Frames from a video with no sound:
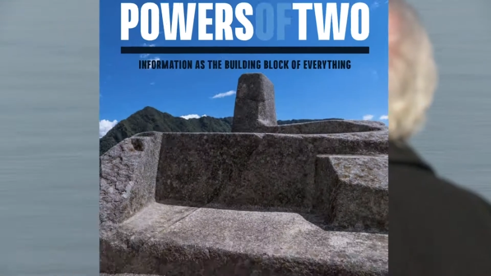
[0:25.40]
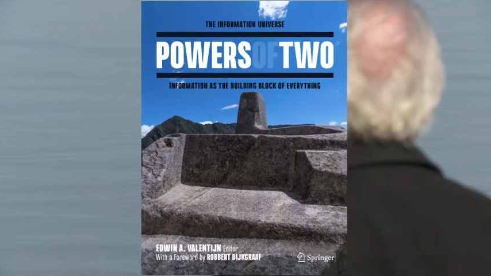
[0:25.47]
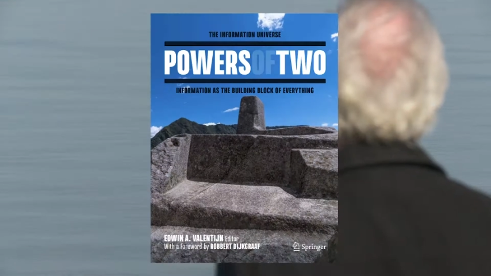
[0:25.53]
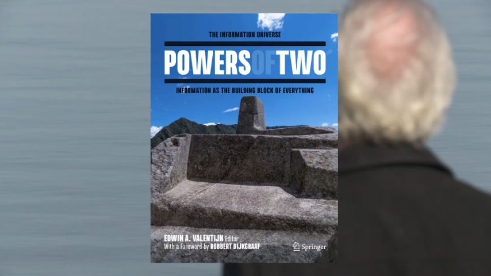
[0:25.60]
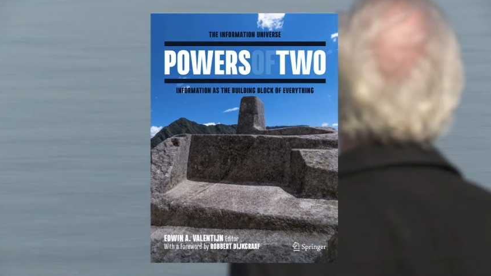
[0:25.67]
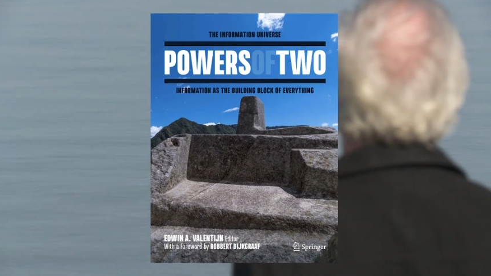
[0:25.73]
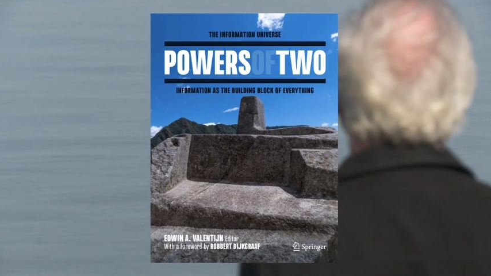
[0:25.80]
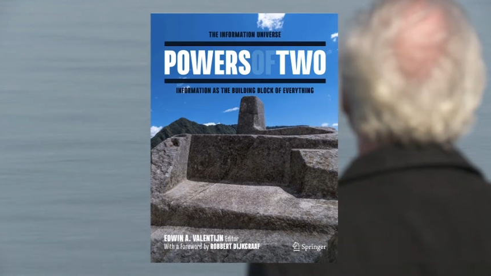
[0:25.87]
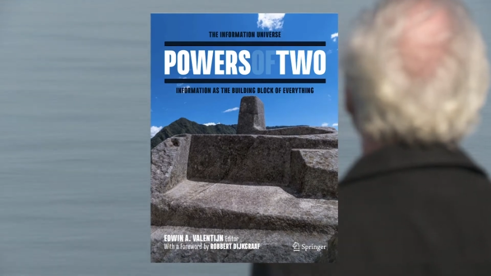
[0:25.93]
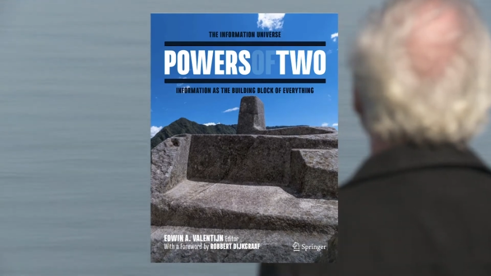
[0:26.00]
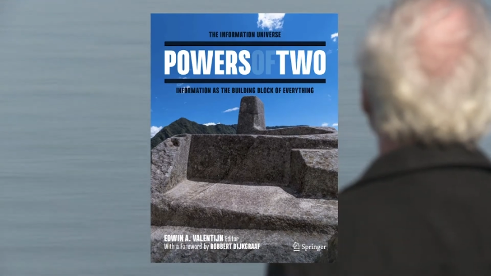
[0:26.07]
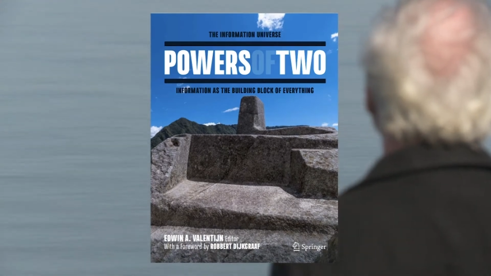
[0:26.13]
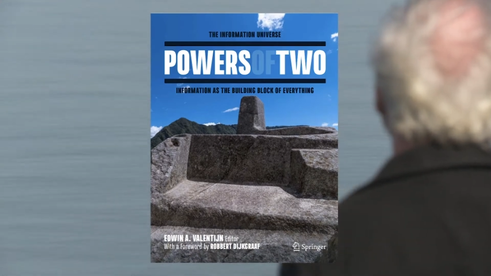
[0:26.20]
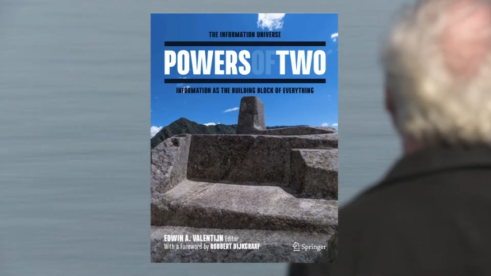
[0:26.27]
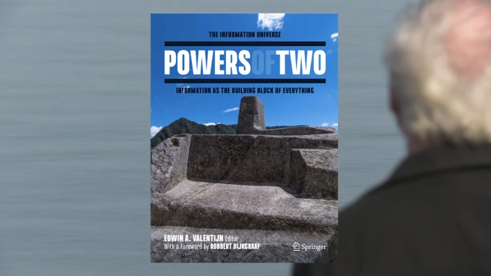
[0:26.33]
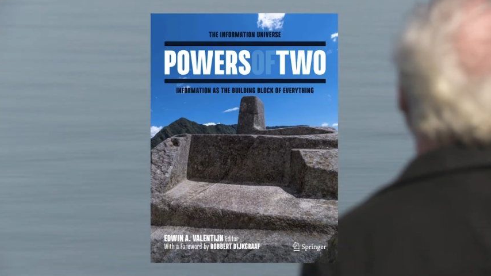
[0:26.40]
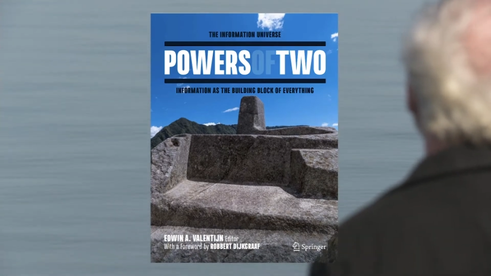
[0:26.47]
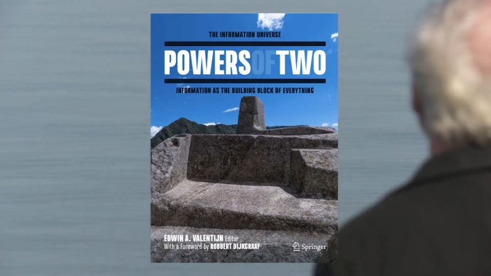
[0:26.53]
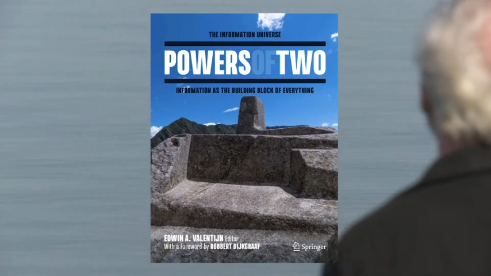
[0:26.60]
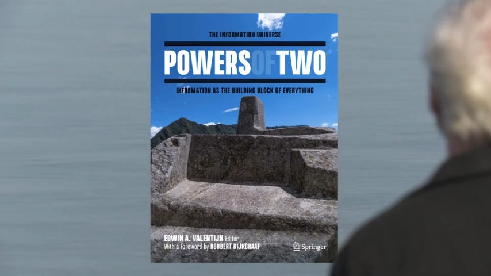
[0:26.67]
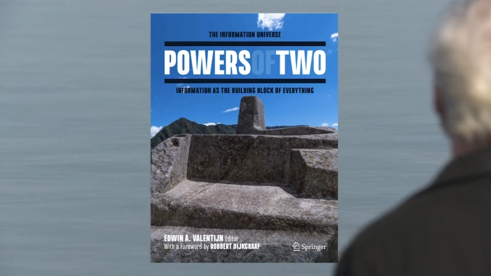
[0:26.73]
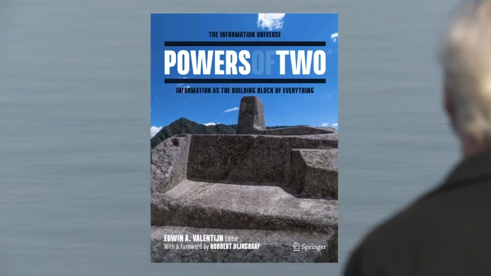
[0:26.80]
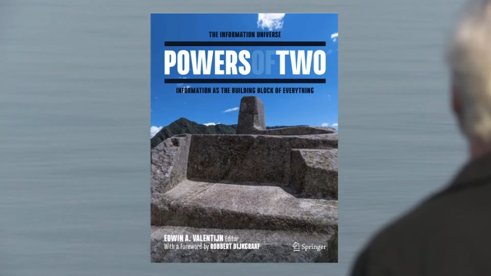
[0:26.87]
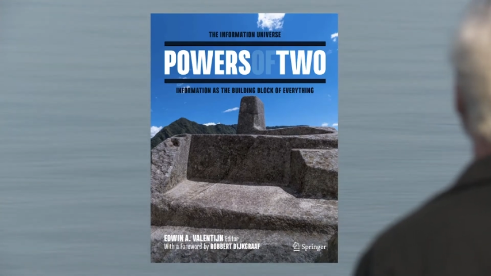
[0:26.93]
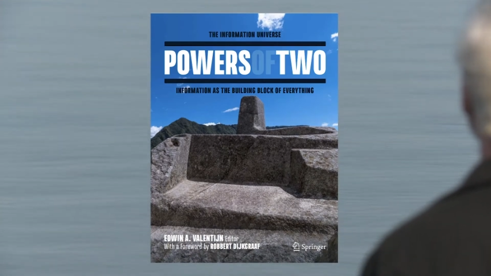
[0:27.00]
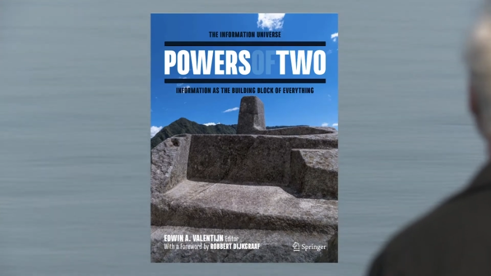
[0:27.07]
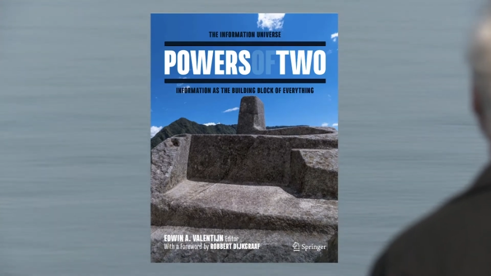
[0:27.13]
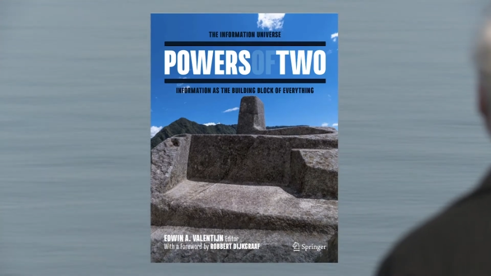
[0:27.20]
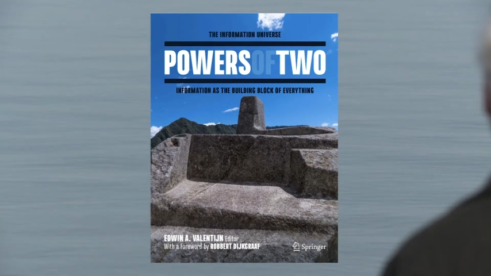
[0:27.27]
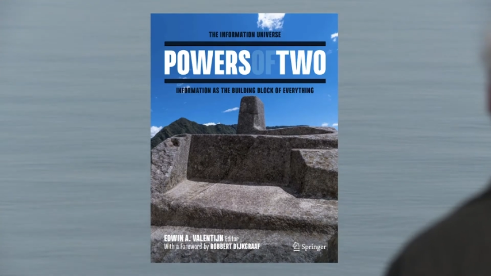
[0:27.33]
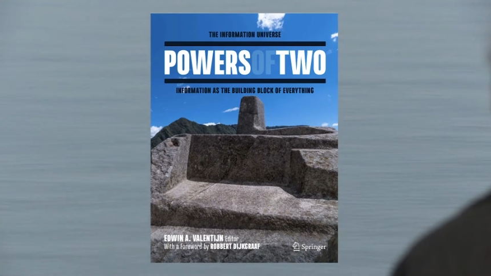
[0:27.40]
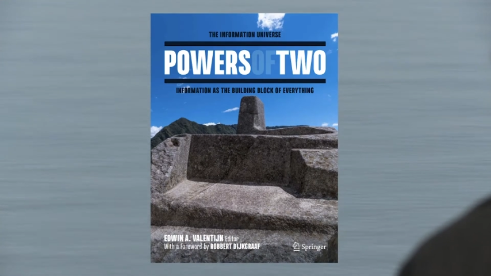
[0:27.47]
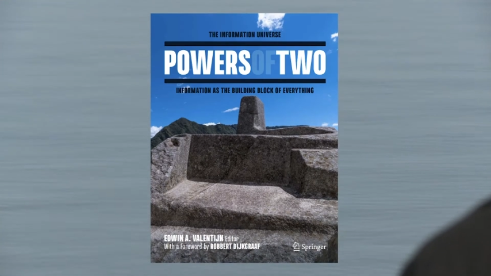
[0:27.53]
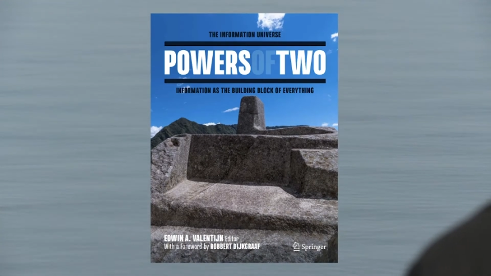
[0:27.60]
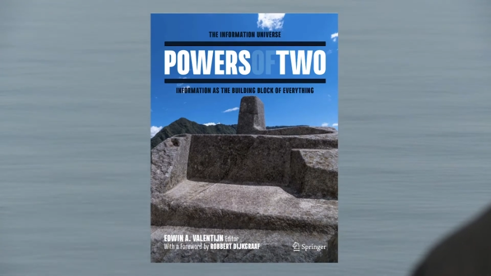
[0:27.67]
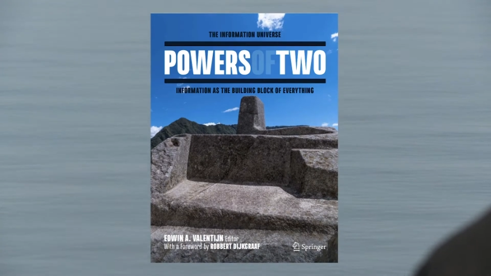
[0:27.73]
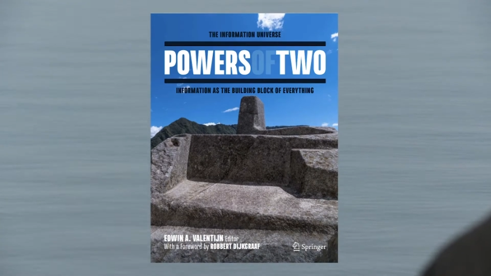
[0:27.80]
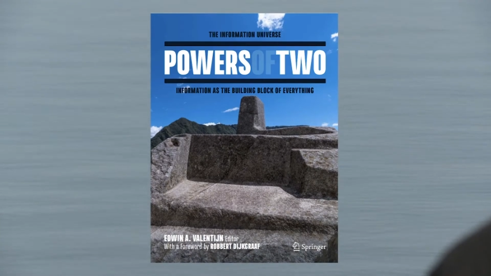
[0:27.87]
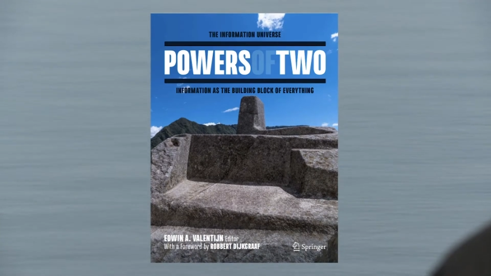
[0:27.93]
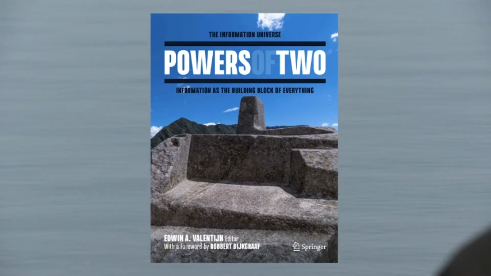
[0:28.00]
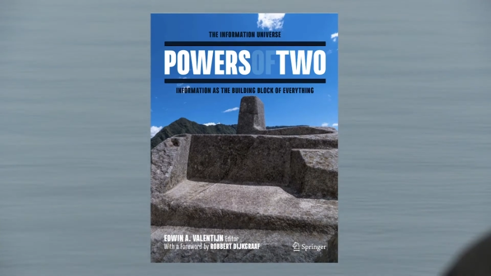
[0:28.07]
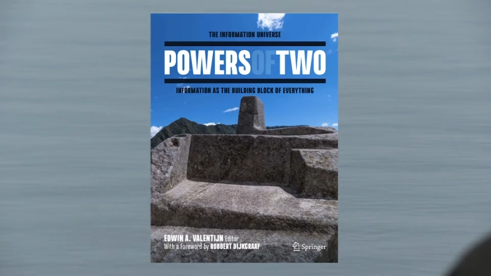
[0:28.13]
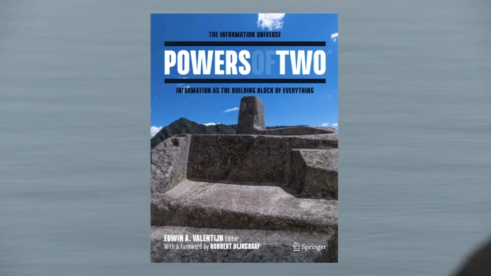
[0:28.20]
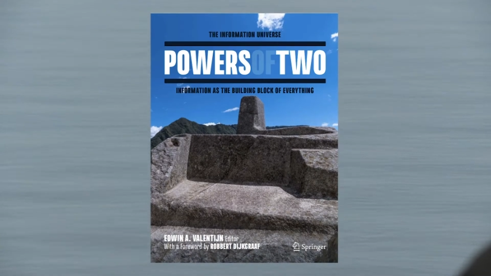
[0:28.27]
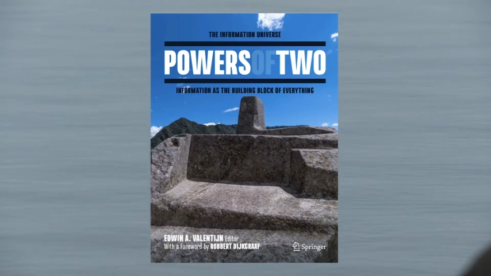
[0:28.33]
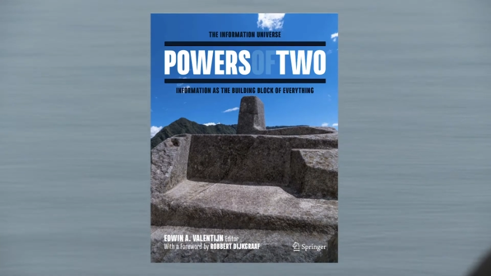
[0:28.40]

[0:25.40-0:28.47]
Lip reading: (no speaker visible)